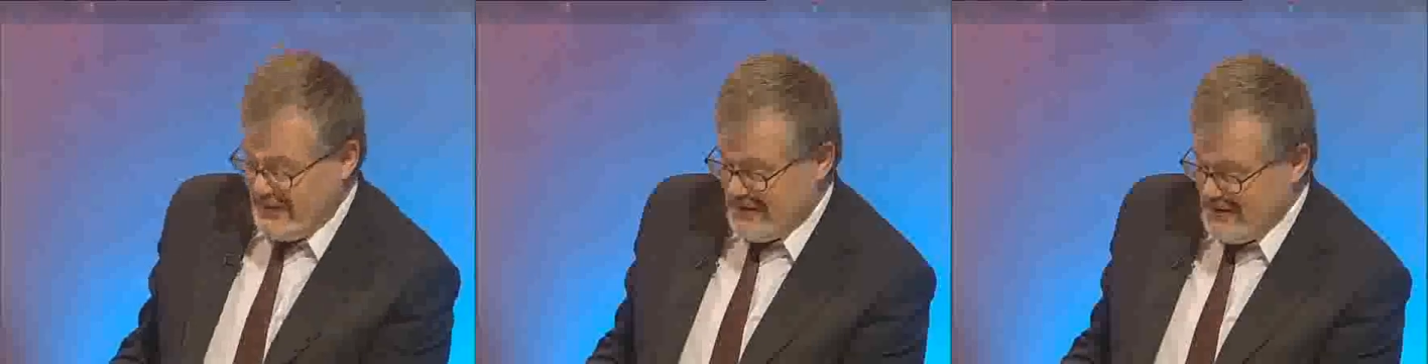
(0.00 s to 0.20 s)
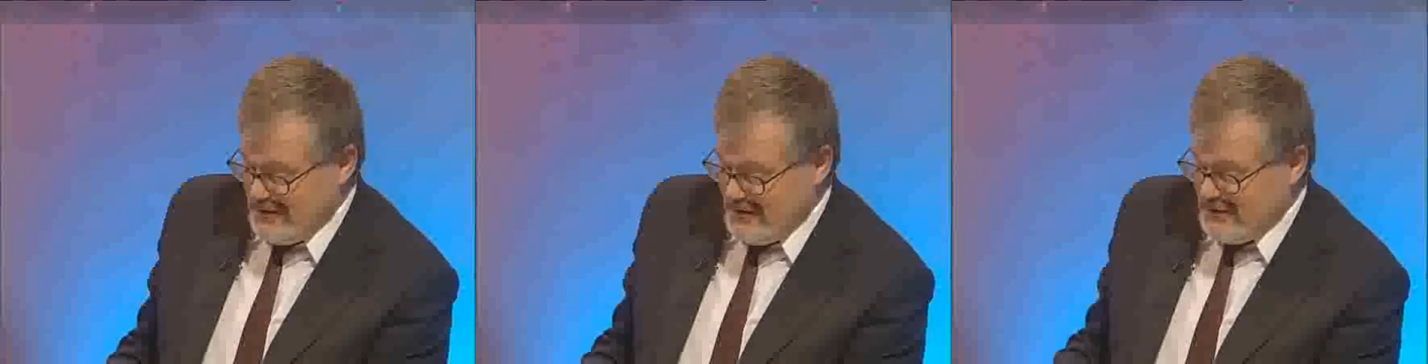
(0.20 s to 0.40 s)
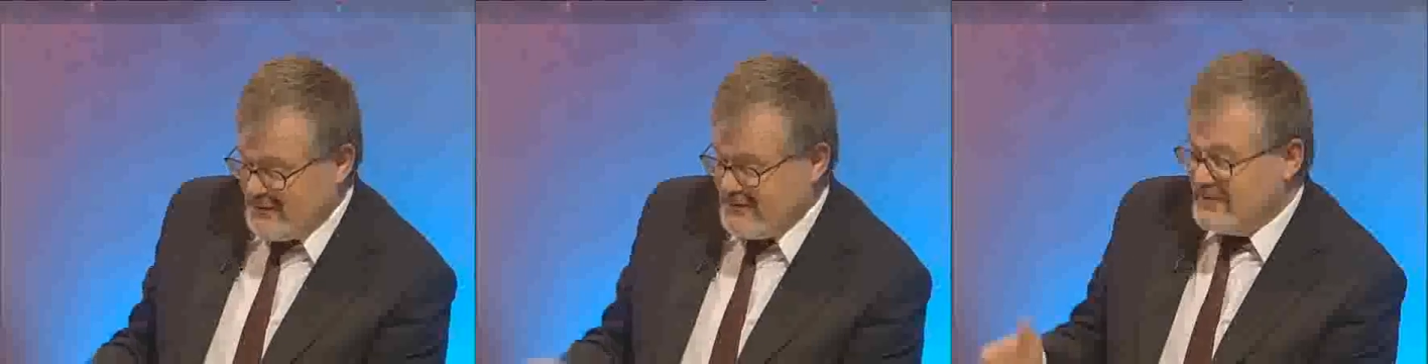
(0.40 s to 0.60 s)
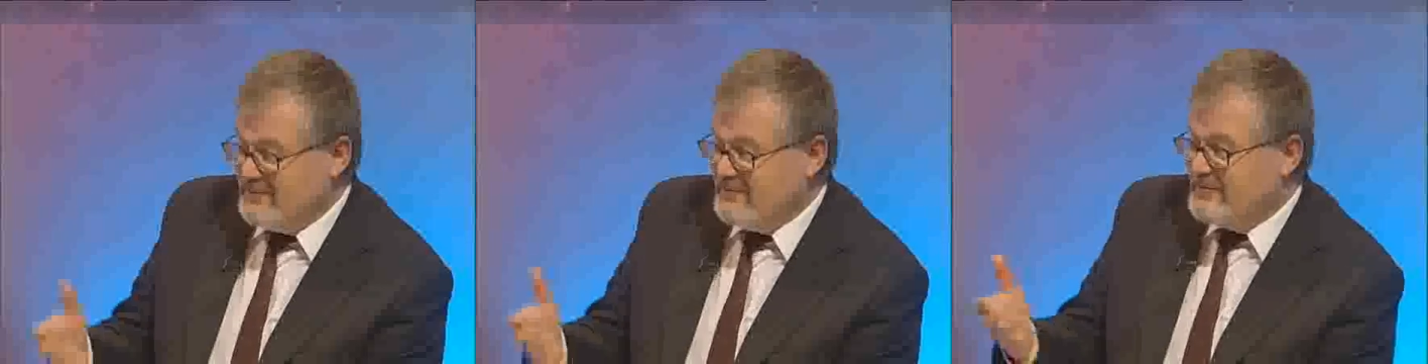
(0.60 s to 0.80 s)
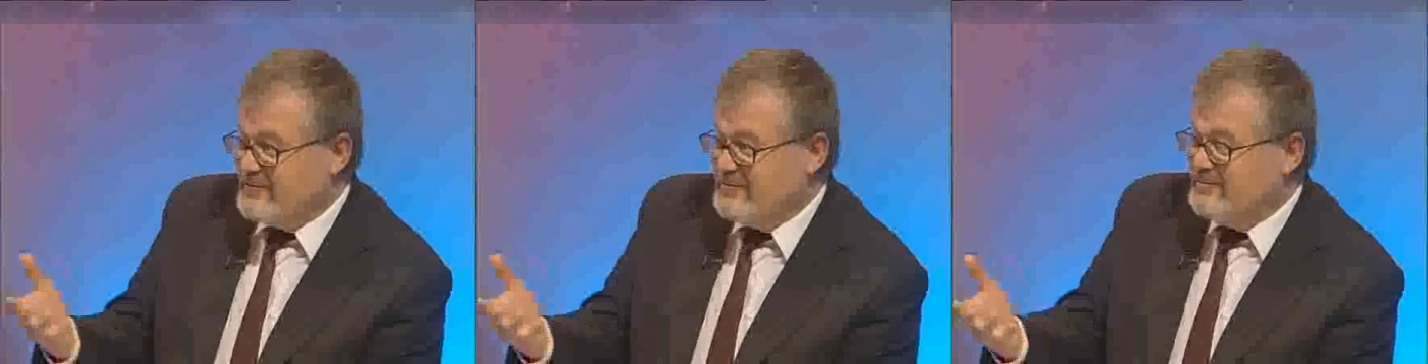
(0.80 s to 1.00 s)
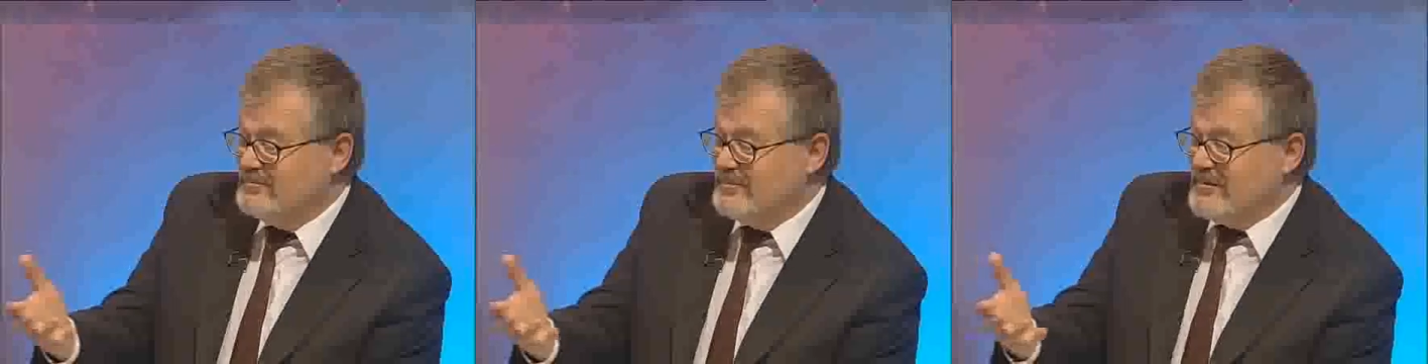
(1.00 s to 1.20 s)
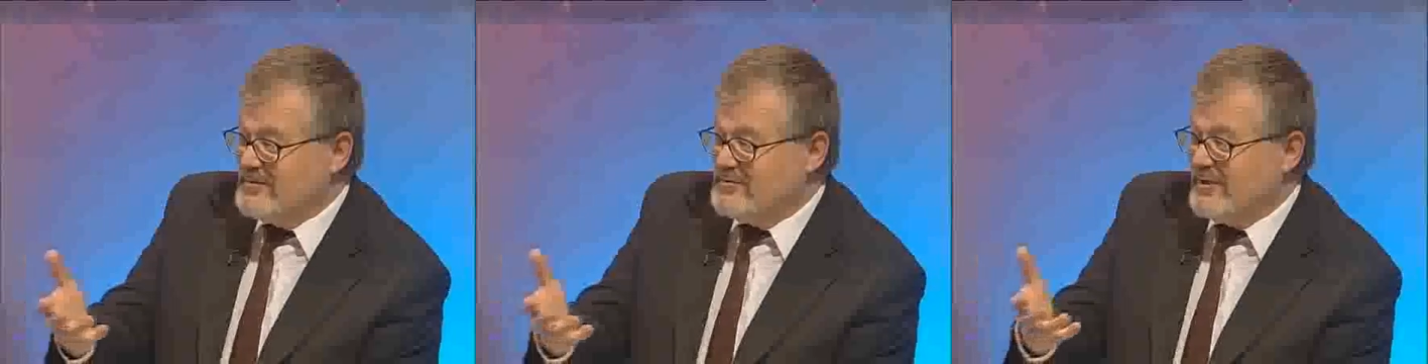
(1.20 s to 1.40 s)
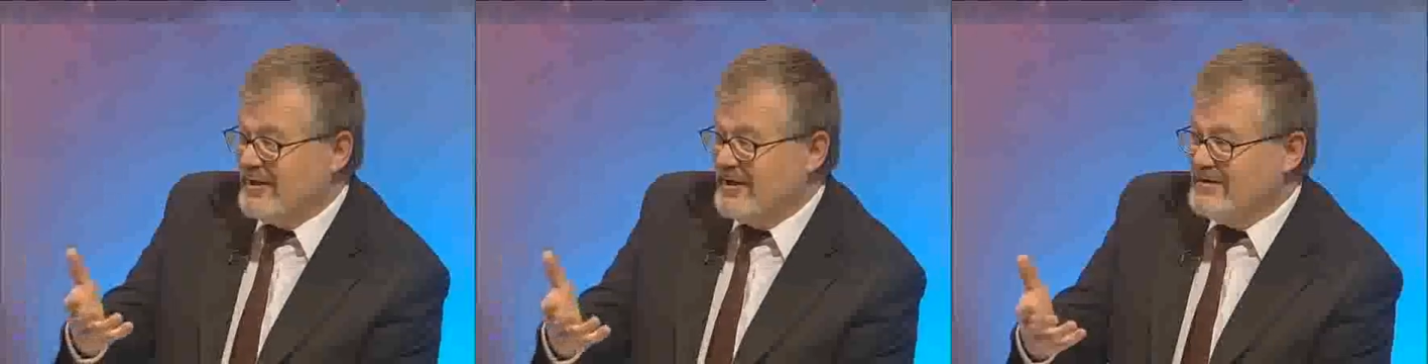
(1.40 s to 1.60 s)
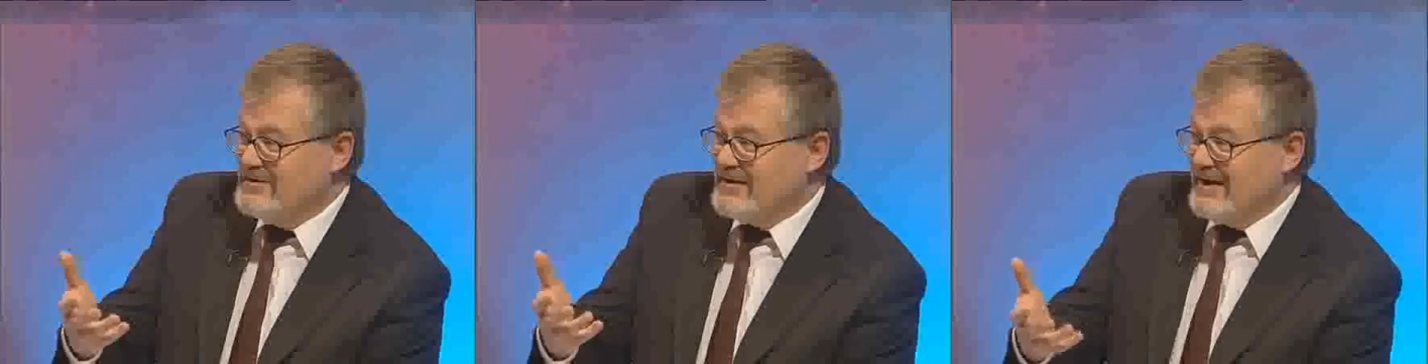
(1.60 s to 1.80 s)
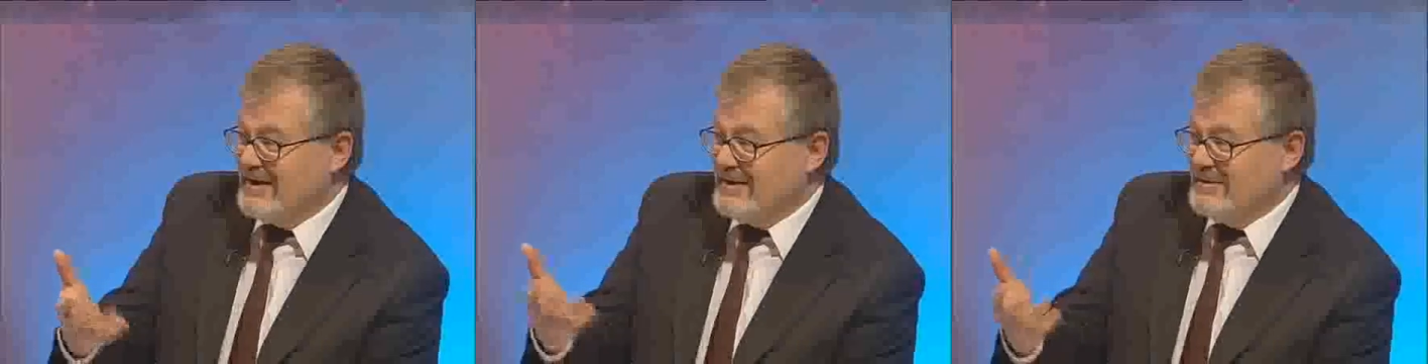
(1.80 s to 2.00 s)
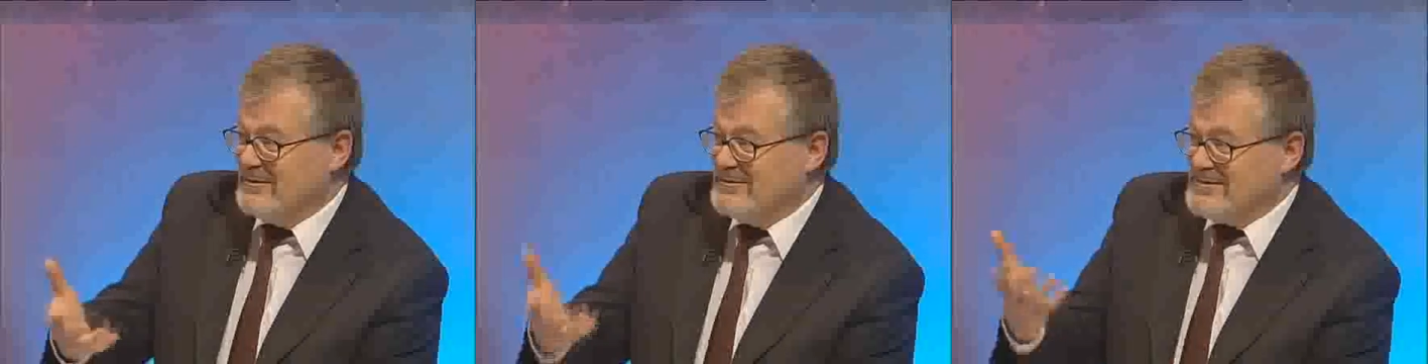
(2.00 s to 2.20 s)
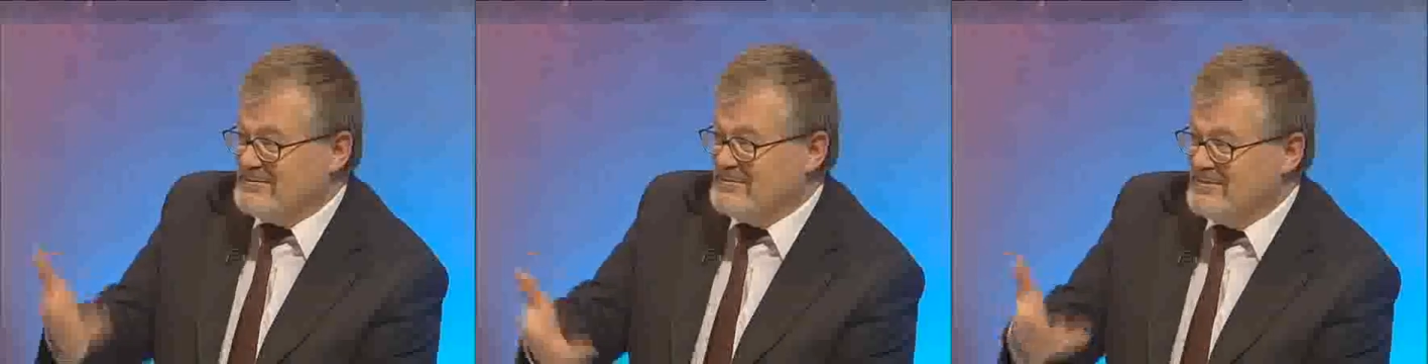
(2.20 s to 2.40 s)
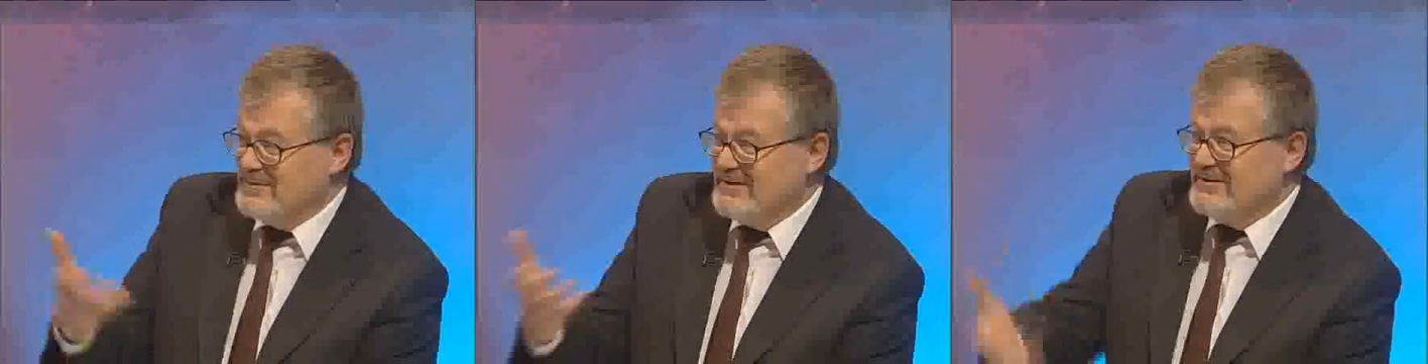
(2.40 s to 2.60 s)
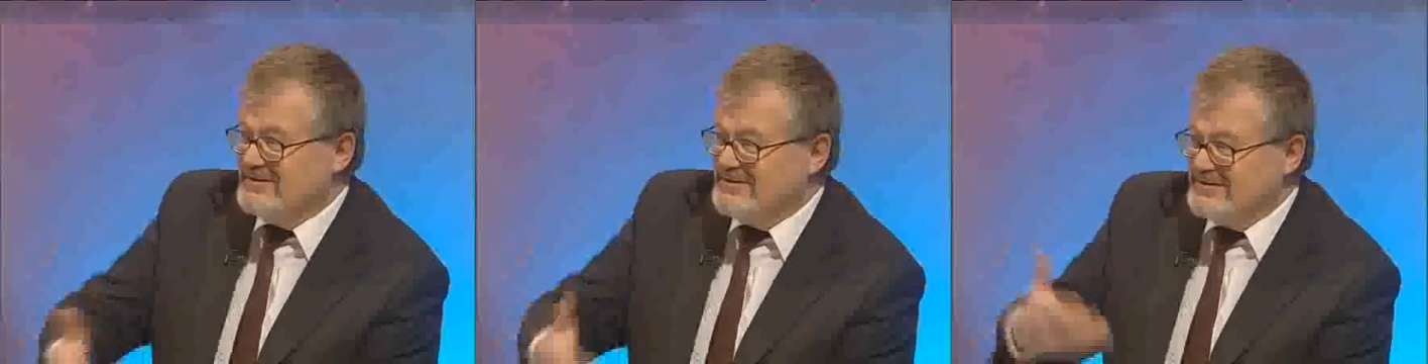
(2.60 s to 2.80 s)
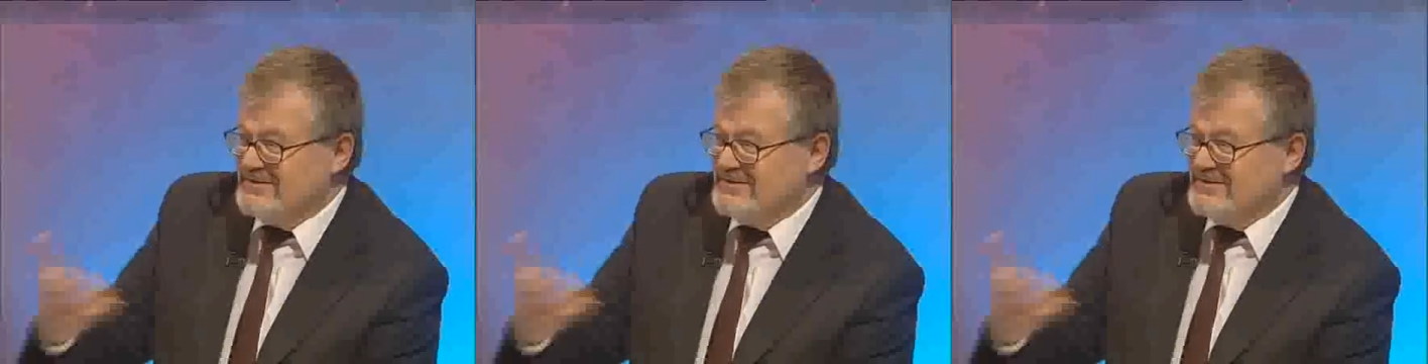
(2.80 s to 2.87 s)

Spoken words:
Could you maybe try and untangle some of this